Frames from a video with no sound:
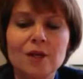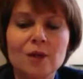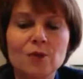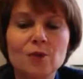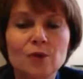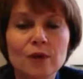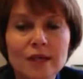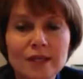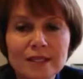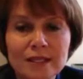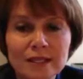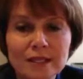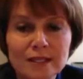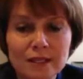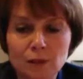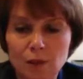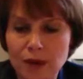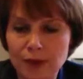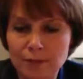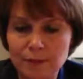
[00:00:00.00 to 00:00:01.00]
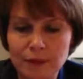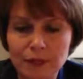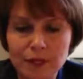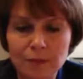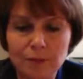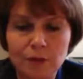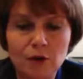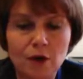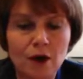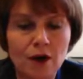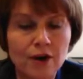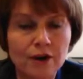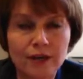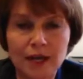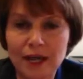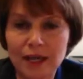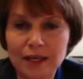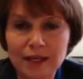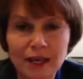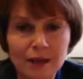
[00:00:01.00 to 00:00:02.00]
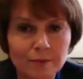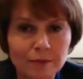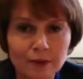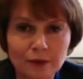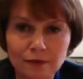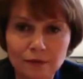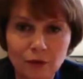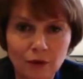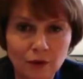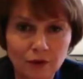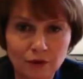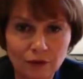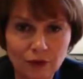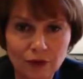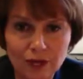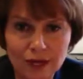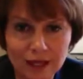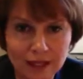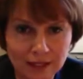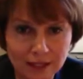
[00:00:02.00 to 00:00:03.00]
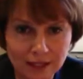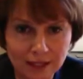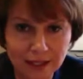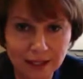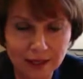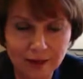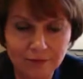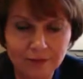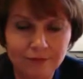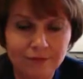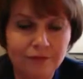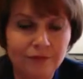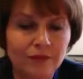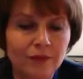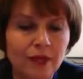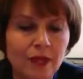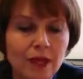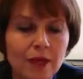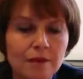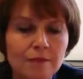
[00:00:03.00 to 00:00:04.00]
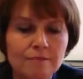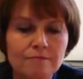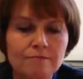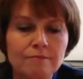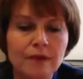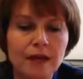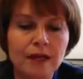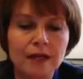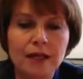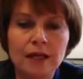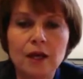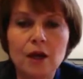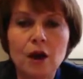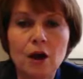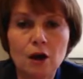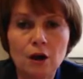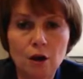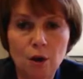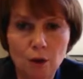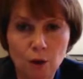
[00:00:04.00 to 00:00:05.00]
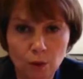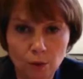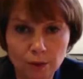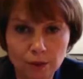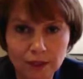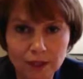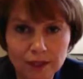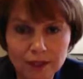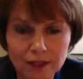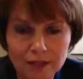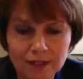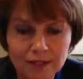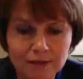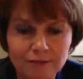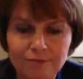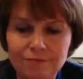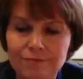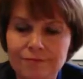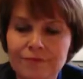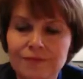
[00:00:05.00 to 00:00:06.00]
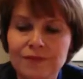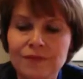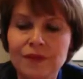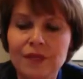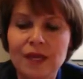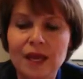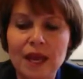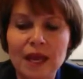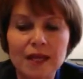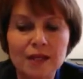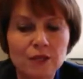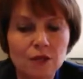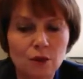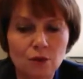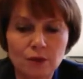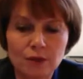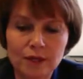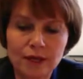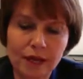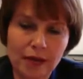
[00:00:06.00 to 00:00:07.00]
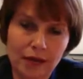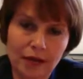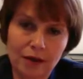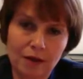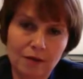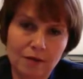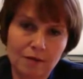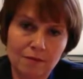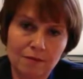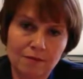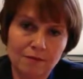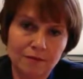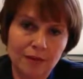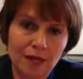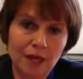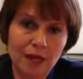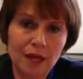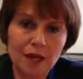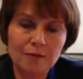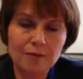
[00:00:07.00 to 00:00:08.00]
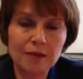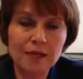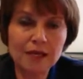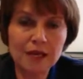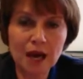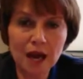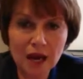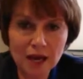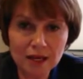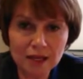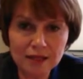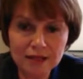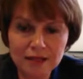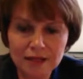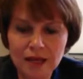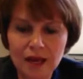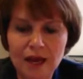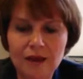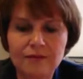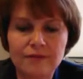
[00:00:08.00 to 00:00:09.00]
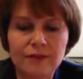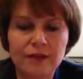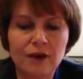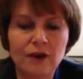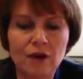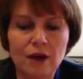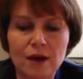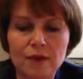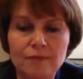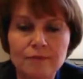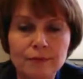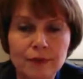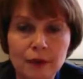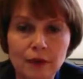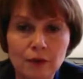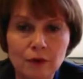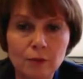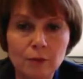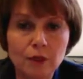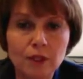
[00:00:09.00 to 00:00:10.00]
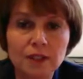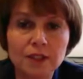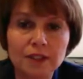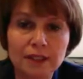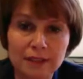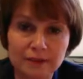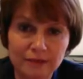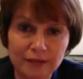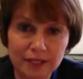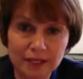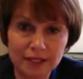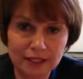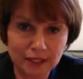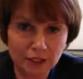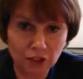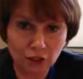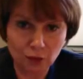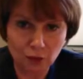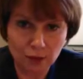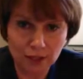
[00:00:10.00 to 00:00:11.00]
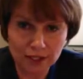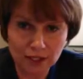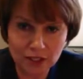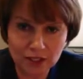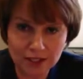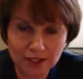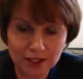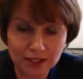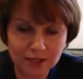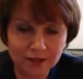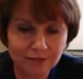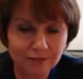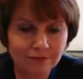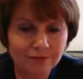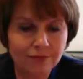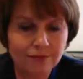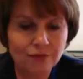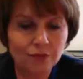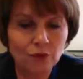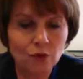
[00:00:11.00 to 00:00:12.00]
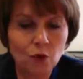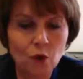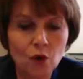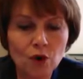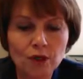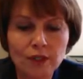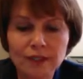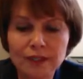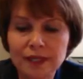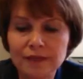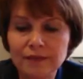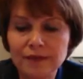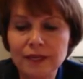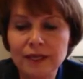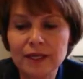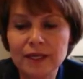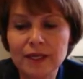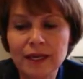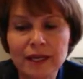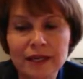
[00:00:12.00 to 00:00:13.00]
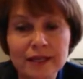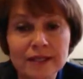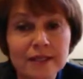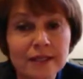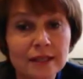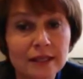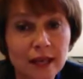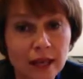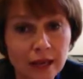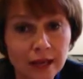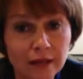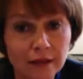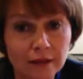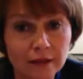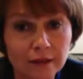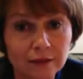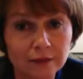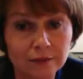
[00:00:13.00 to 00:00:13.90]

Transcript: reasons why people are not coming forward for healing. Many are hopeless and don't care because of their unbearable living situations, or living in denial,